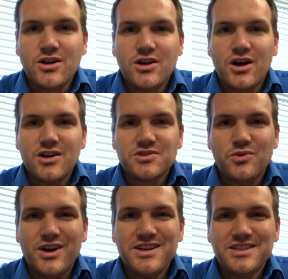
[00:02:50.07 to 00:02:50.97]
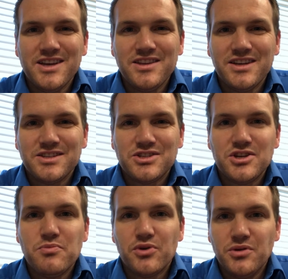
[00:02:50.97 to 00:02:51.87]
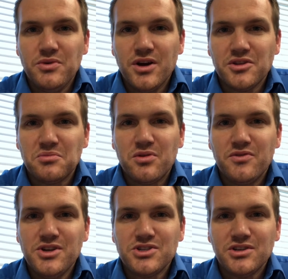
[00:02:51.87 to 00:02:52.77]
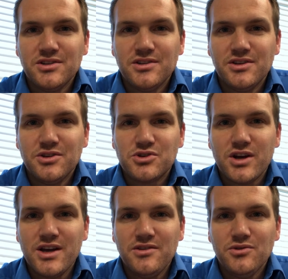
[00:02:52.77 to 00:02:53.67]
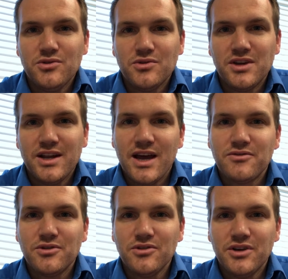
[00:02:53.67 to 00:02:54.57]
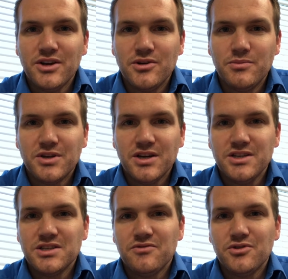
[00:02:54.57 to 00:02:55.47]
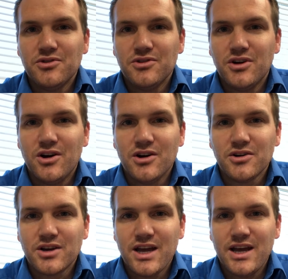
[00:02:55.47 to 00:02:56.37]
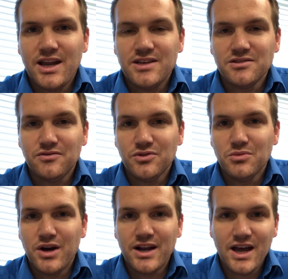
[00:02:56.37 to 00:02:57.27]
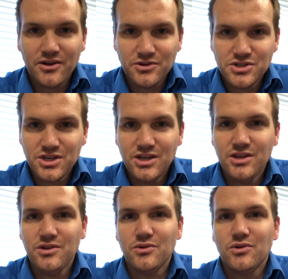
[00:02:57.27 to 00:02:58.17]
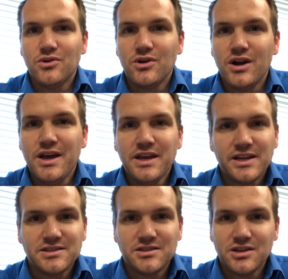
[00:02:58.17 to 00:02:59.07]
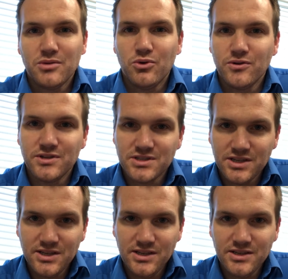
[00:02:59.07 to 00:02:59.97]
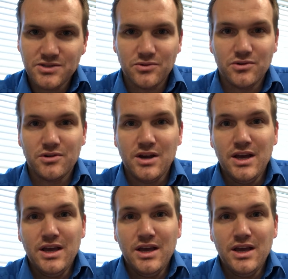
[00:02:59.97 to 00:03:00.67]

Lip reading: Cost-wise, I think it's cheaper to be on the prevention than to try to get after it later, because if your dog or cat has a flea bite allergy or gets a tick-borne disease, or